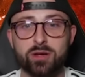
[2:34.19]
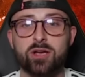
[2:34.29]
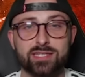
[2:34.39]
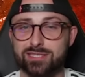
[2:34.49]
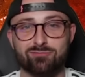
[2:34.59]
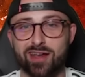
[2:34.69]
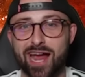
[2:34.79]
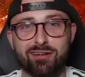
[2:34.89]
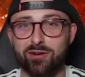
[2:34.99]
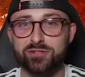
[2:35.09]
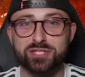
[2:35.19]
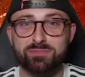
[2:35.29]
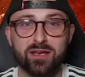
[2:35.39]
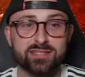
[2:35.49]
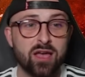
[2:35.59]
Not because it's a red arrow, just
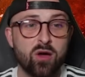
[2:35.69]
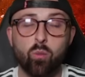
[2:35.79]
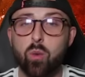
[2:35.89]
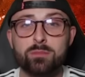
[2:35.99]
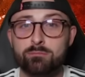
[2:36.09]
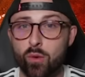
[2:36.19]
because 1